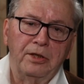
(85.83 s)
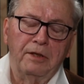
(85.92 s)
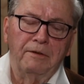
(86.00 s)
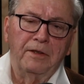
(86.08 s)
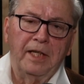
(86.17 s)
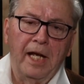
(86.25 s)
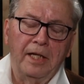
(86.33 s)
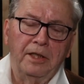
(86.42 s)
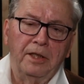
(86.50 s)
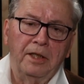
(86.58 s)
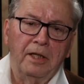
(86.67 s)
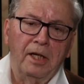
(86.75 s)
of
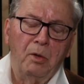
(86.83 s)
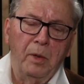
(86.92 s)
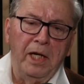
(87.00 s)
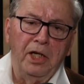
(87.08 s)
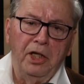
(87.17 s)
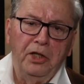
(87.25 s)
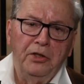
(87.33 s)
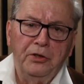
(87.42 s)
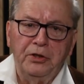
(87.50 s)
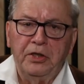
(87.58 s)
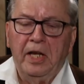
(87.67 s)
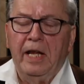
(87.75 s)
Canada
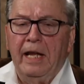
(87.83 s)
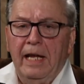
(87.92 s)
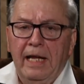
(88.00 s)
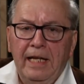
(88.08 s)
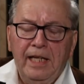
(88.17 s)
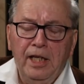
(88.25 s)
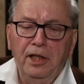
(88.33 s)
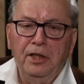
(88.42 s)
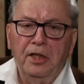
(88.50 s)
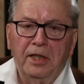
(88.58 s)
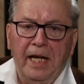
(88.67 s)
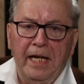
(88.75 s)
Awakening's Healing
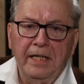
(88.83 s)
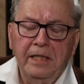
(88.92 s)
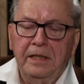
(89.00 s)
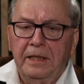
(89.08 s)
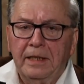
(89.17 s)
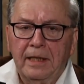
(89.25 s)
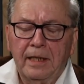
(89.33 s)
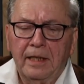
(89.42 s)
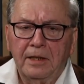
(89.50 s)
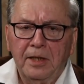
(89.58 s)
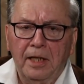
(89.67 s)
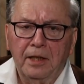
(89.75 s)
the Land
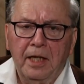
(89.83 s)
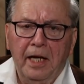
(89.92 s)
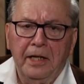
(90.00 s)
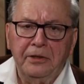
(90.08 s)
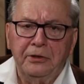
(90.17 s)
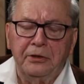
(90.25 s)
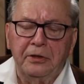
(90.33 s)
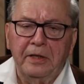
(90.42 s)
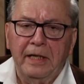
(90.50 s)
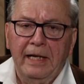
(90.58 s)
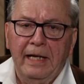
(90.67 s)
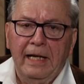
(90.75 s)
uh, telecast
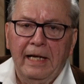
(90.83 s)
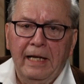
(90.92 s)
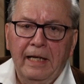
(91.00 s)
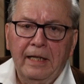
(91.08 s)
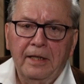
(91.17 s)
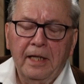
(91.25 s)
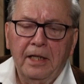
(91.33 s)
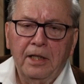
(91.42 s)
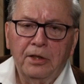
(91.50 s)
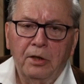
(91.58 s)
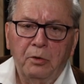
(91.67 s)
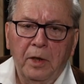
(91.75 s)
that
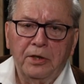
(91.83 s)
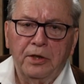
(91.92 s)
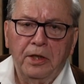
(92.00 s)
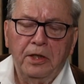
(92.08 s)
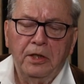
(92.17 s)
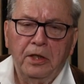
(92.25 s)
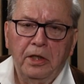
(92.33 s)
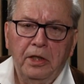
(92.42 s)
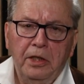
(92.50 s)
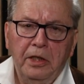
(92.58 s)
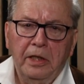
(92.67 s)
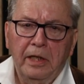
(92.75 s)
is addressing
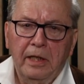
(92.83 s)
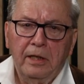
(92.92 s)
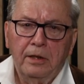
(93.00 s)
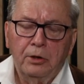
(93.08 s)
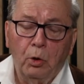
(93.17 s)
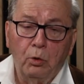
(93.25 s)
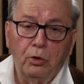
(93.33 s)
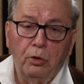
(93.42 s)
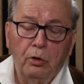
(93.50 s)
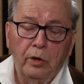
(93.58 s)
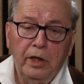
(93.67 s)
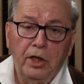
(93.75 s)
the
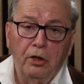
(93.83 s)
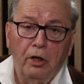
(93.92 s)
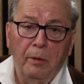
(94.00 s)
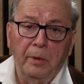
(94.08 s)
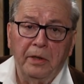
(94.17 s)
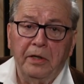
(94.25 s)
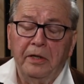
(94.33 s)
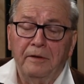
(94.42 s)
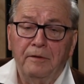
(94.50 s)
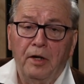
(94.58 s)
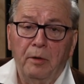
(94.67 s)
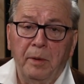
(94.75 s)
social, economic,
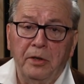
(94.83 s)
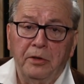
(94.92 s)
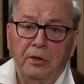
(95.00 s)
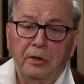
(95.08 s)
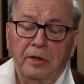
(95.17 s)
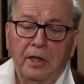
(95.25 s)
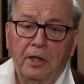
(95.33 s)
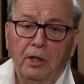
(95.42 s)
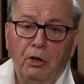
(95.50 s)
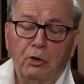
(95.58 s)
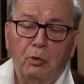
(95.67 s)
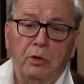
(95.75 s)
environmental, and
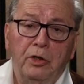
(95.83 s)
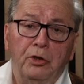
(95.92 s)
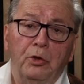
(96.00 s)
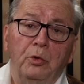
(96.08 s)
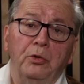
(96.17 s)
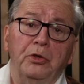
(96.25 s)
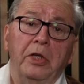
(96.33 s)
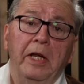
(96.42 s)
cultural issues,